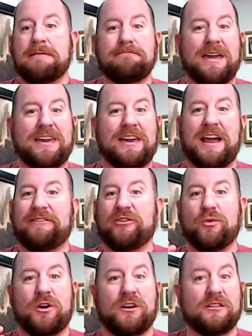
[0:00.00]
making
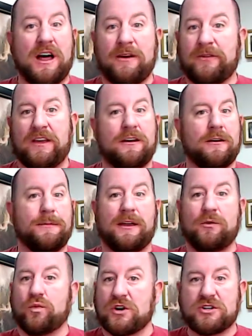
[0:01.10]
everyone love him
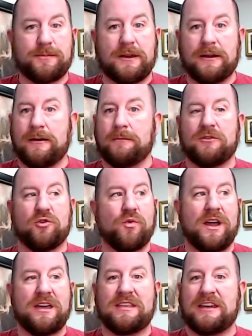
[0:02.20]
and worship him the
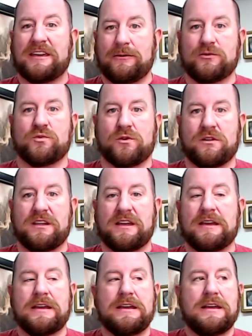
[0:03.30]
way that he was worthy.